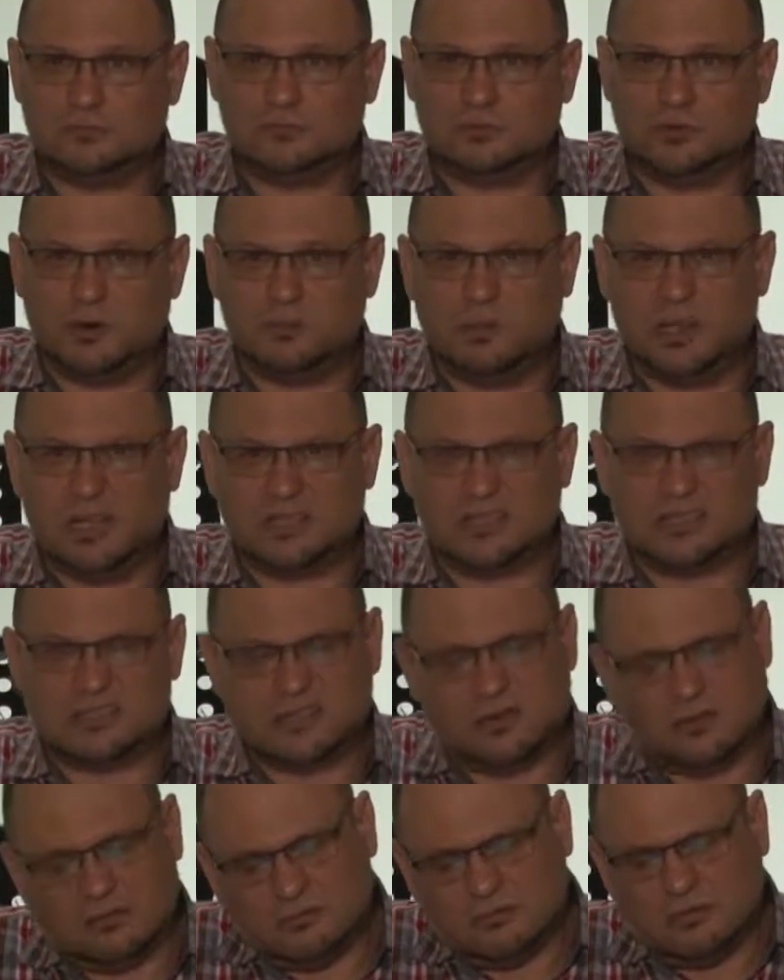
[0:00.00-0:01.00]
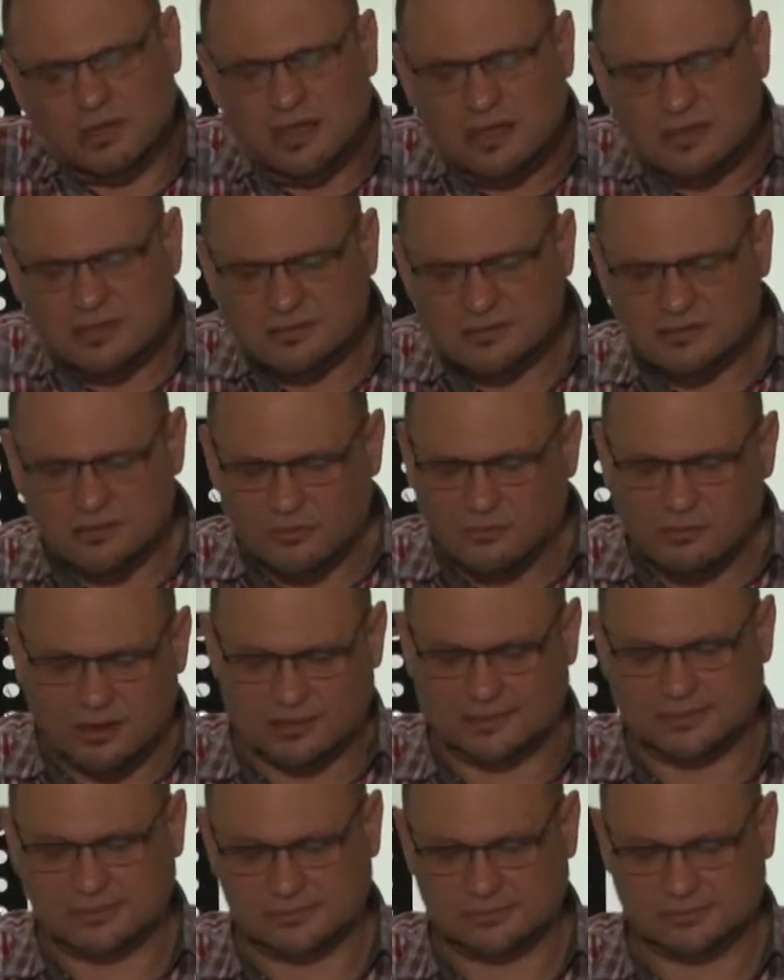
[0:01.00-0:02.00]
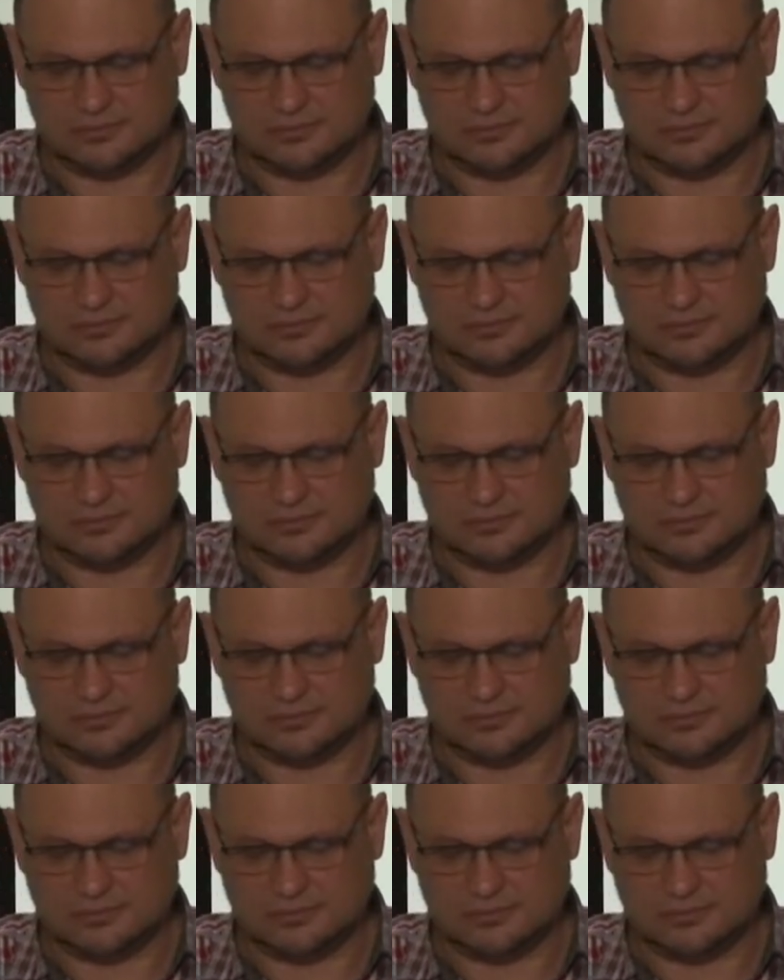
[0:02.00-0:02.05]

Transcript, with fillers: rebuilt. so, eh, so what?